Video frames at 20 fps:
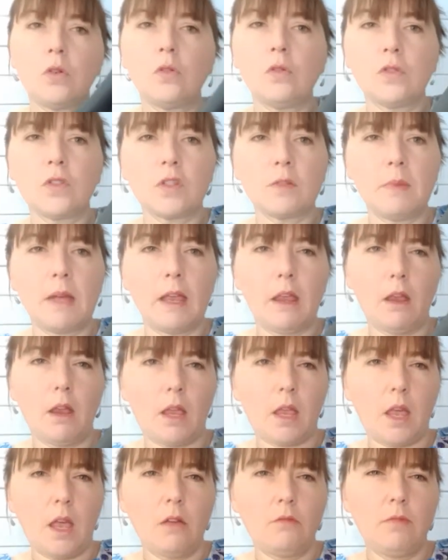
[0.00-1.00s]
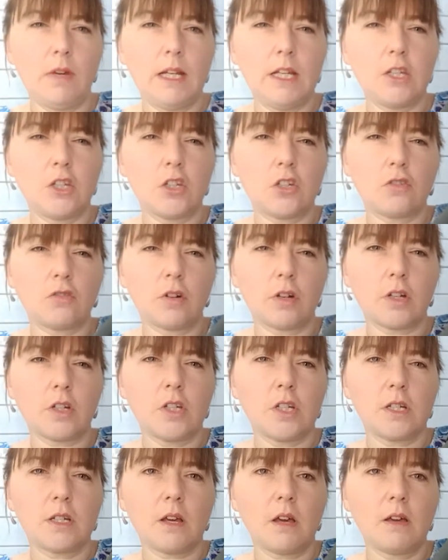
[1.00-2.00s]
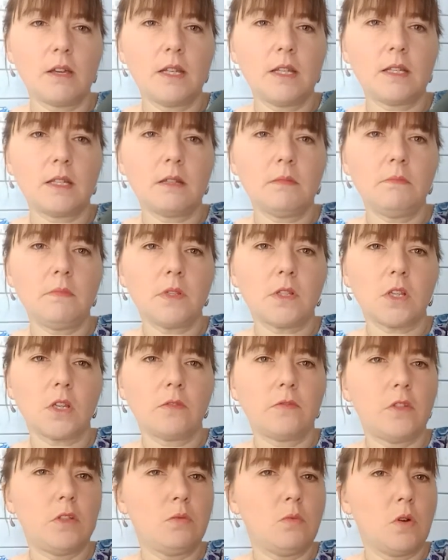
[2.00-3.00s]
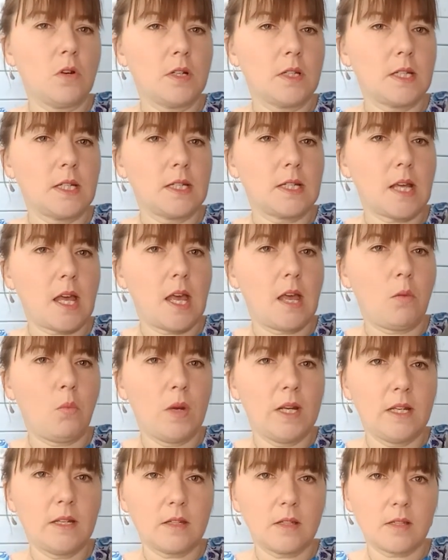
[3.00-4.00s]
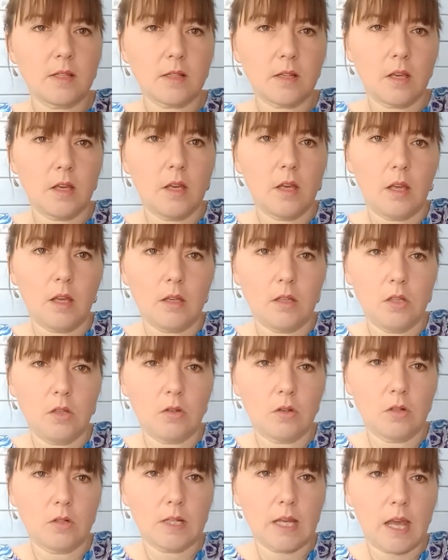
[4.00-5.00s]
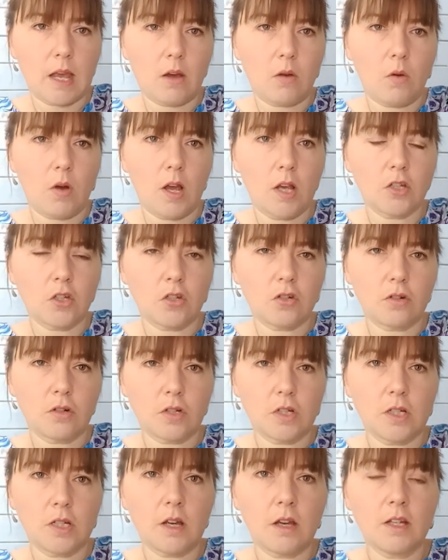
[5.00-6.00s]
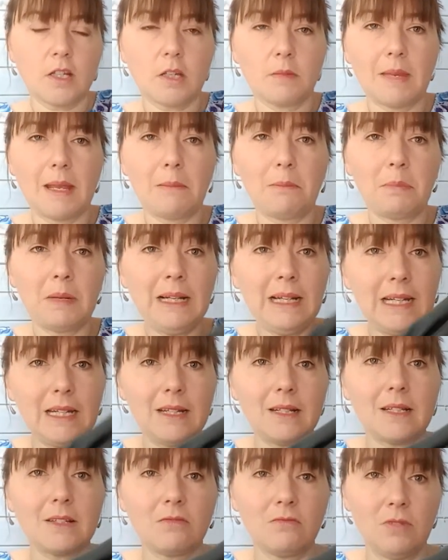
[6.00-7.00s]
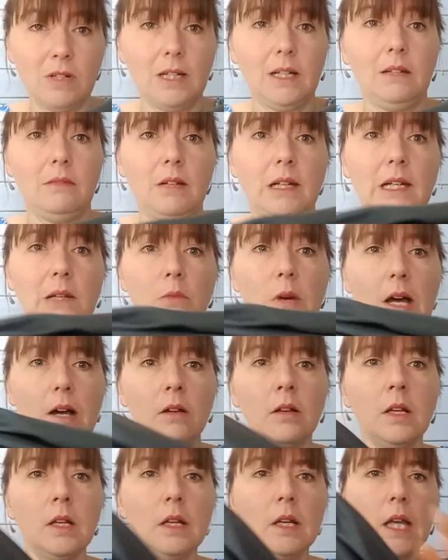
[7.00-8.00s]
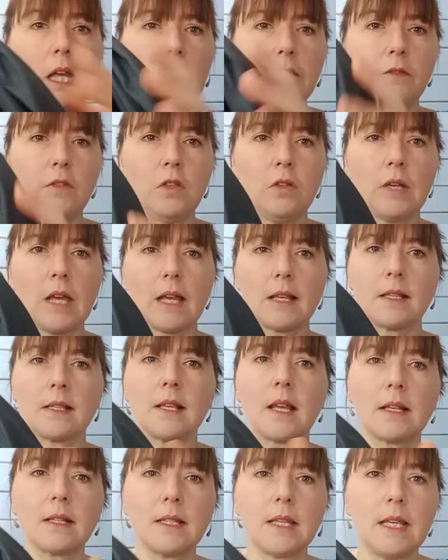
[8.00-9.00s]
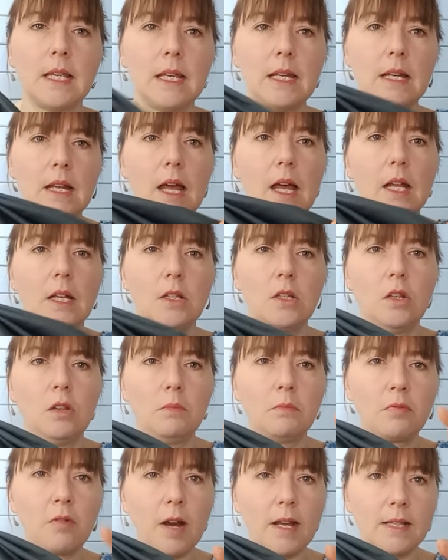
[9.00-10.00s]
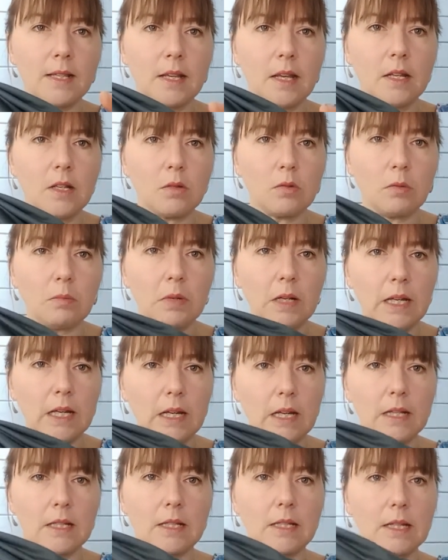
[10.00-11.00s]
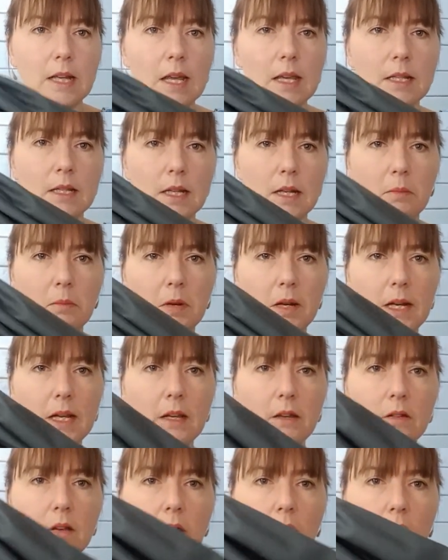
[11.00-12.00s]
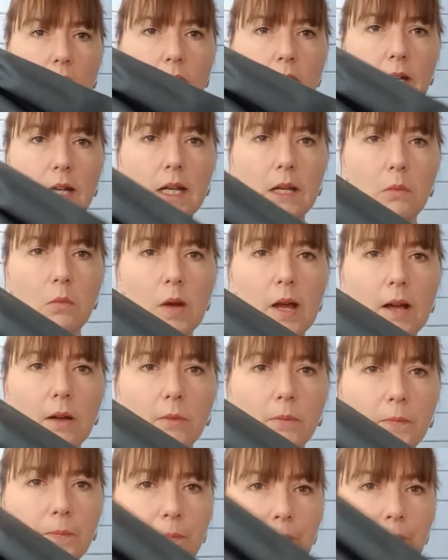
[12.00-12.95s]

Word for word: also make a really structured item, so if you wanted a winter skirt, you could get quite a structured item. It pleats really, really well. If you get sateen and you press it into a pleat, it stays in a pleat really well.